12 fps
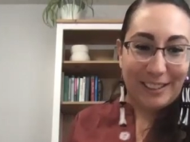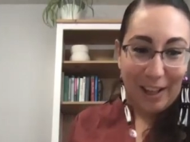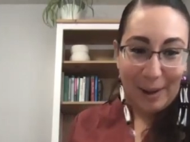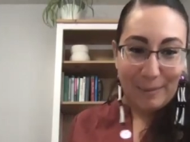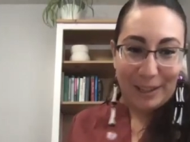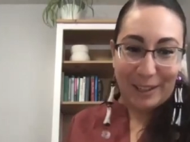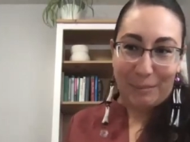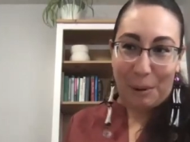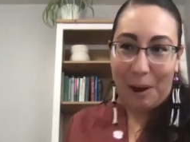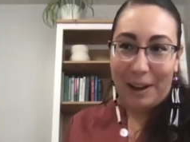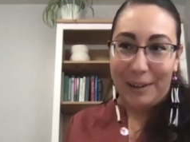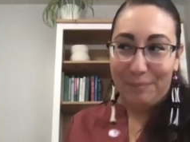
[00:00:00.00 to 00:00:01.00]
climbing in a
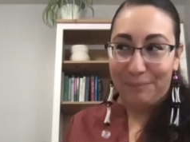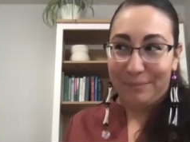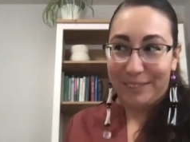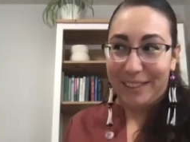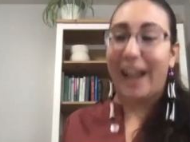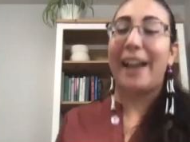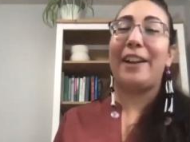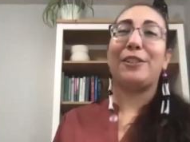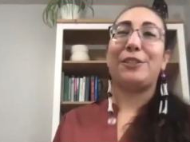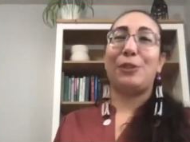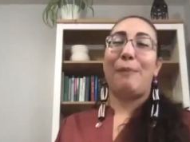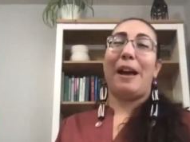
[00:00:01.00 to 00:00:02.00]
pot. I
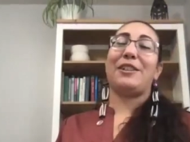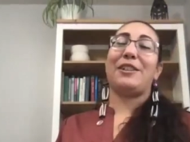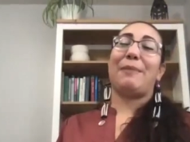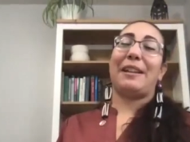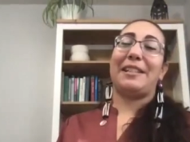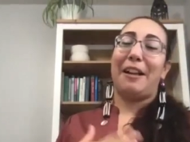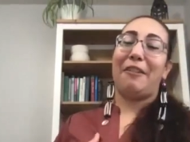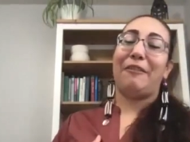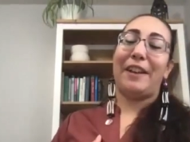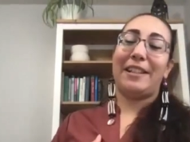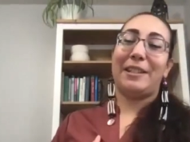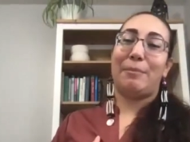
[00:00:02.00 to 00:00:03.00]
also imagine myself
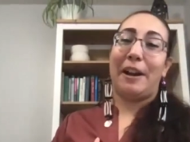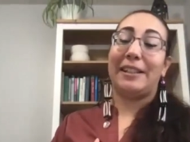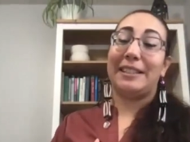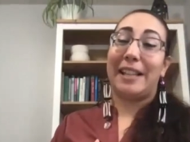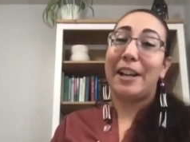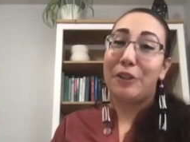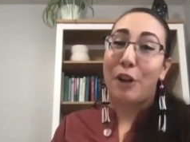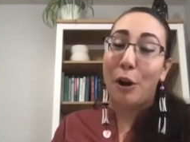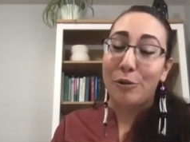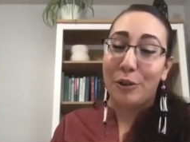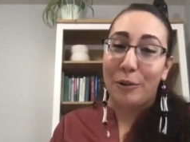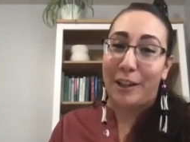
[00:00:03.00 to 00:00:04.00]
as a parent saying,
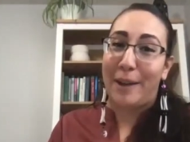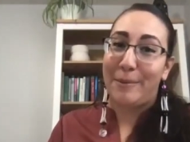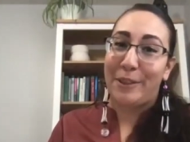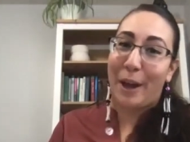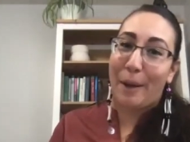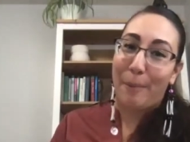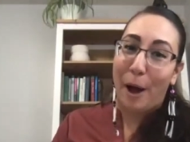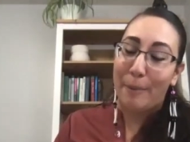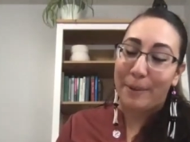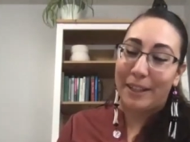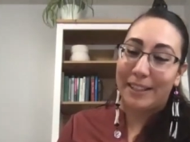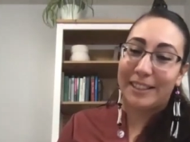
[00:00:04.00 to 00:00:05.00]
no, don't climb in that pot
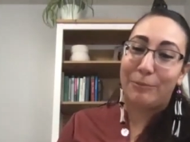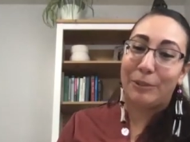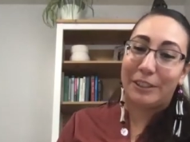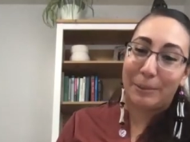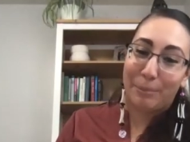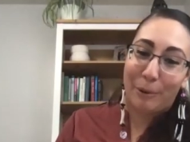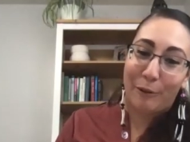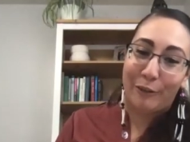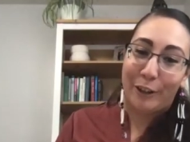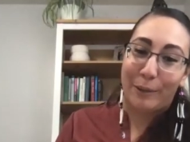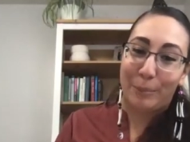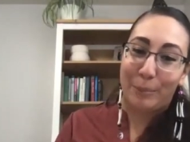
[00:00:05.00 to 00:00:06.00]
because it will tip over
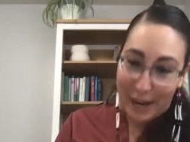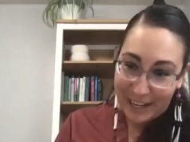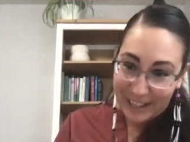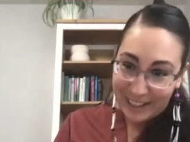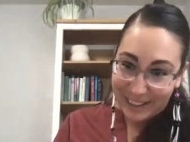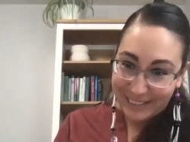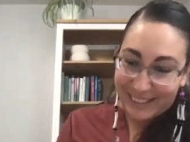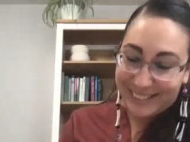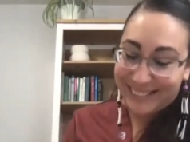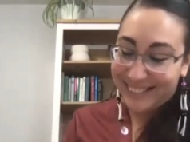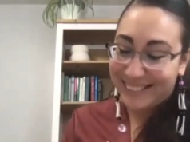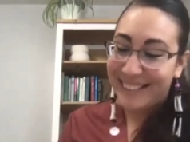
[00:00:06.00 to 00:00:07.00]
and break.
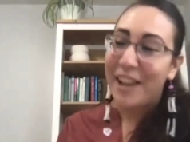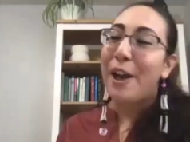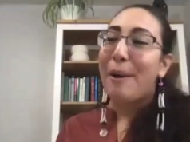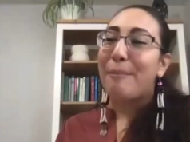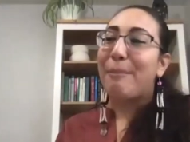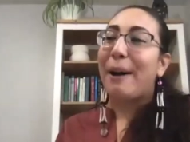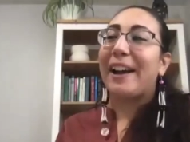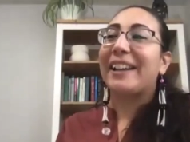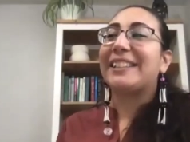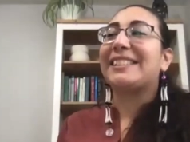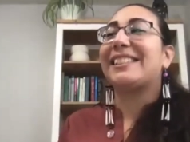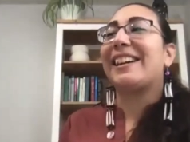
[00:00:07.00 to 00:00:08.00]

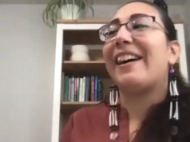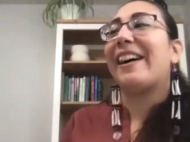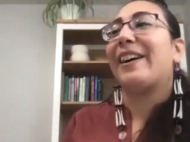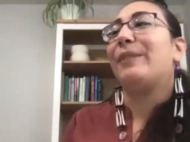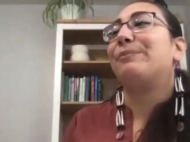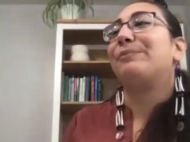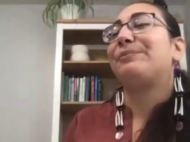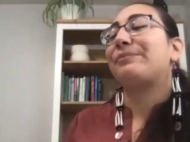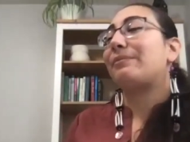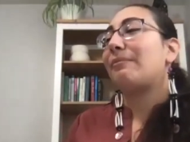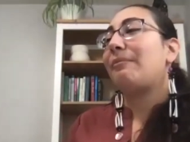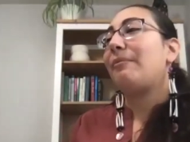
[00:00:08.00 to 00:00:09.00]
But um,
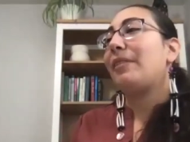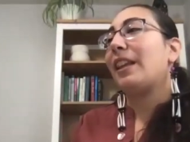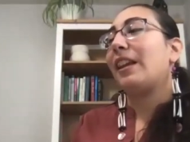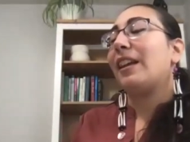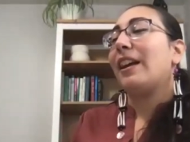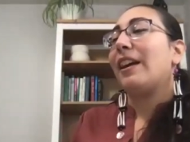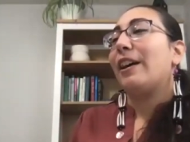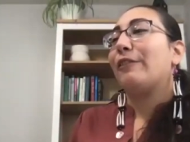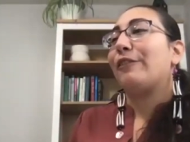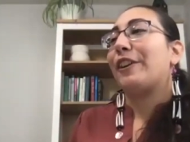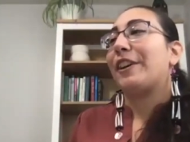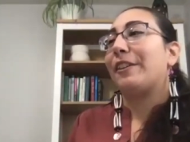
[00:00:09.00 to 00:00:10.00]

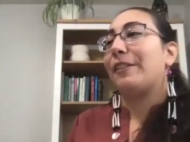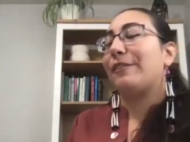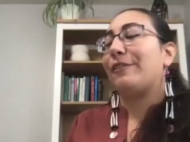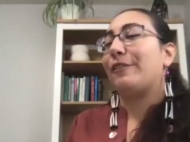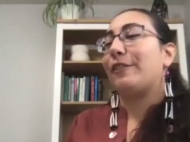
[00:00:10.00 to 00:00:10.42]
for,